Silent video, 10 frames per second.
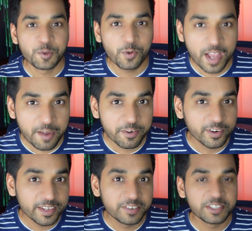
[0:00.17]
you
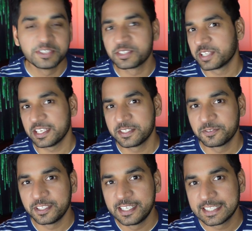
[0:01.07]
ever increased the size of
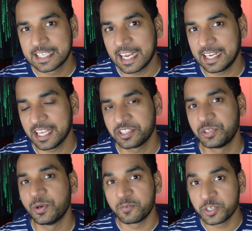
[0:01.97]
the disk attached
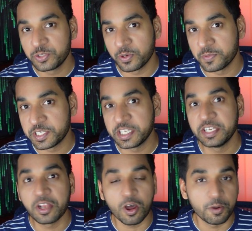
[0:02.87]
to a virtual
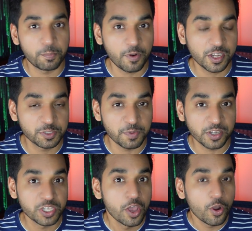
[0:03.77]
machine on
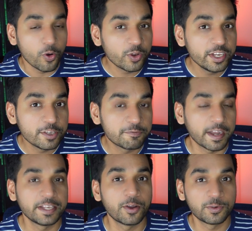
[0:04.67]
Proxmox only to
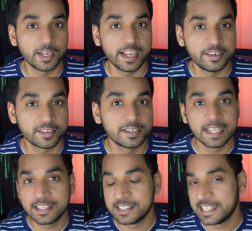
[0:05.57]
find out later
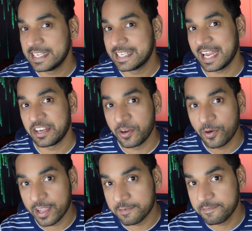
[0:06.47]
that the change had
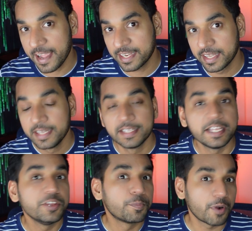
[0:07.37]
no effect?
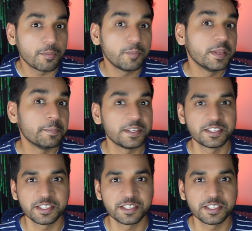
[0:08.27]
Then you probably missed a